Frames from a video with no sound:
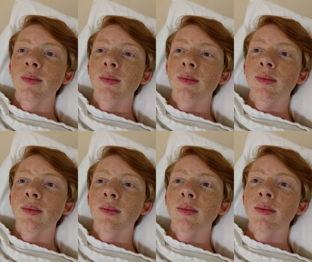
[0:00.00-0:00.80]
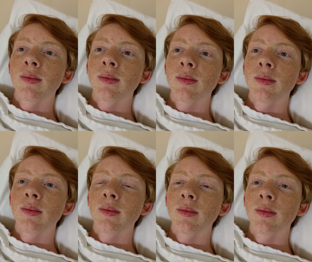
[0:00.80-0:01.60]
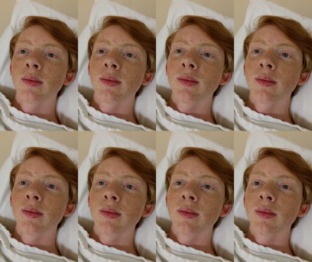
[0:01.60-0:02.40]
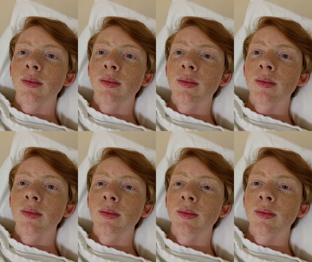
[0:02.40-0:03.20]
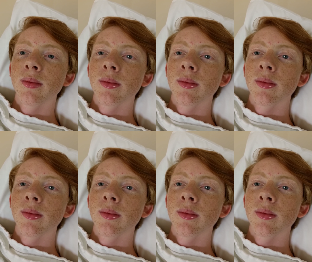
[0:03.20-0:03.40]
Nothing is said.